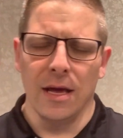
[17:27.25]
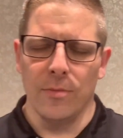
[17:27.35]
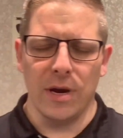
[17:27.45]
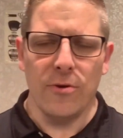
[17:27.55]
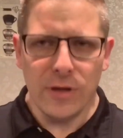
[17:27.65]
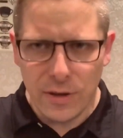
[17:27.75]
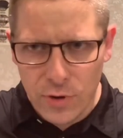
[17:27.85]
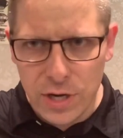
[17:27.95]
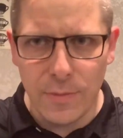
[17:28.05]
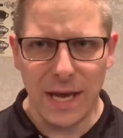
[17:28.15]
But I really
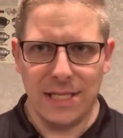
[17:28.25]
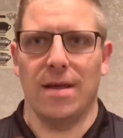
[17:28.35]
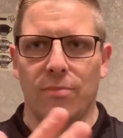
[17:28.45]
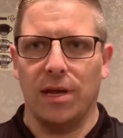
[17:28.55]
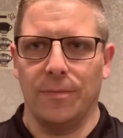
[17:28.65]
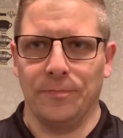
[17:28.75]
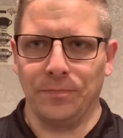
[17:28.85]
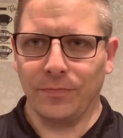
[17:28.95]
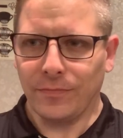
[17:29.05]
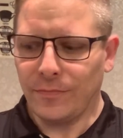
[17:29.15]
wanted to buy something.
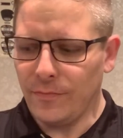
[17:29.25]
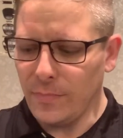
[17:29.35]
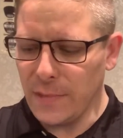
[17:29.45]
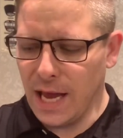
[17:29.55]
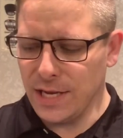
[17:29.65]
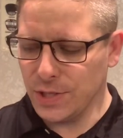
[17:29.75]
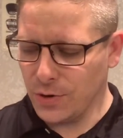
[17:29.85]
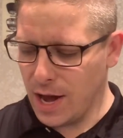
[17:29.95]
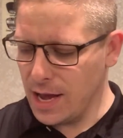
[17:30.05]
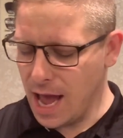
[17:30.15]
And
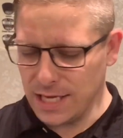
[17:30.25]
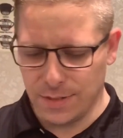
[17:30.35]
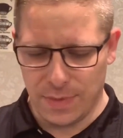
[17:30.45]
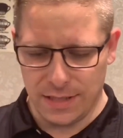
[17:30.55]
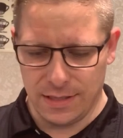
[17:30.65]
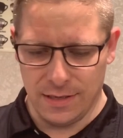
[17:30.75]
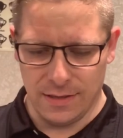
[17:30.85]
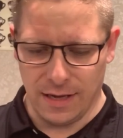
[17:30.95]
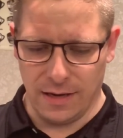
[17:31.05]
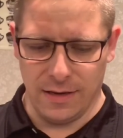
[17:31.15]
so I spent
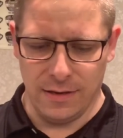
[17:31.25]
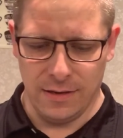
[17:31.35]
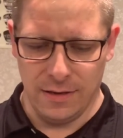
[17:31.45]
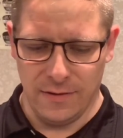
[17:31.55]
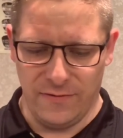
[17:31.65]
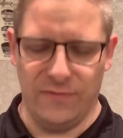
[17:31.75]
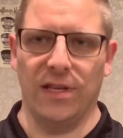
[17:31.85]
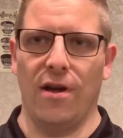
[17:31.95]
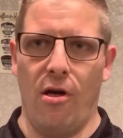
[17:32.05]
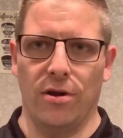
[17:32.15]
like
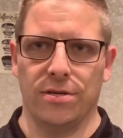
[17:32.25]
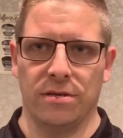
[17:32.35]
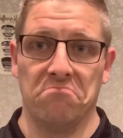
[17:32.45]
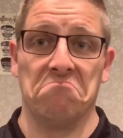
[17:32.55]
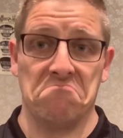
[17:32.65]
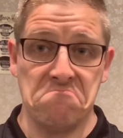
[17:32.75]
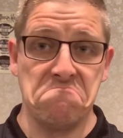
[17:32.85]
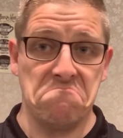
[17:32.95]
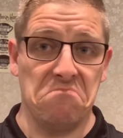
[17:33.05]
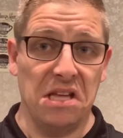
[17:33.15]
$50.
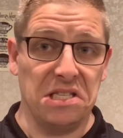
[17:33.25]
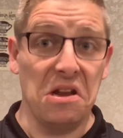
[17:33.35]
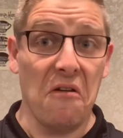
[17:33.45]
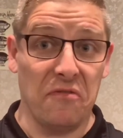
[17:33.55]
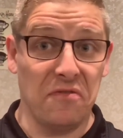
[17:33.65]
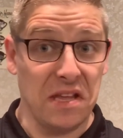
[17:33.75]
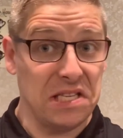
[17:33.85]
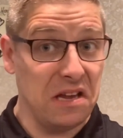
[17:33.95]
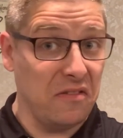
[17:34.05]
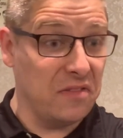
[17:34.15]
That's enough. That's
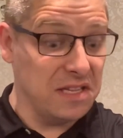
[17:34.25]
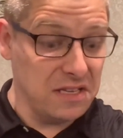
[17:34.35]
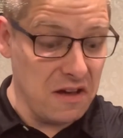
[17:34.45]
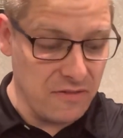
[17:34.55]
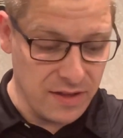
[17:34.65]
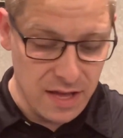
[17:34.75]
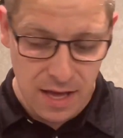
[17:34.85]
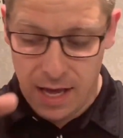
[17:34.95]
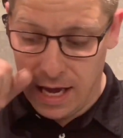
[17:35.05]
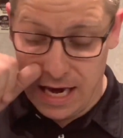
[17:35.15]
enough. That's enough.
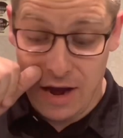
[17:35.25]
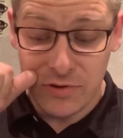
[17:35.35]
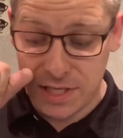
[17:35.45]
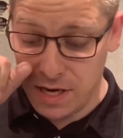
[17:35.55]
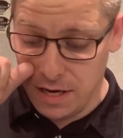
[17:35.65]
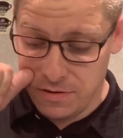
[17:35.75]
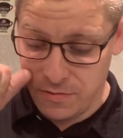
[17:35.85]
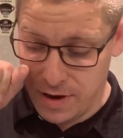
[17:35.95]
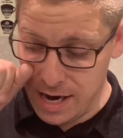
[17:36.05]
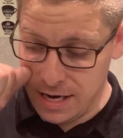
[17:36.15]
And I was done,
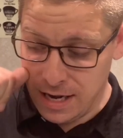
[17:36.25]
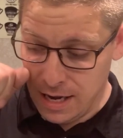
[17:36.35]
right?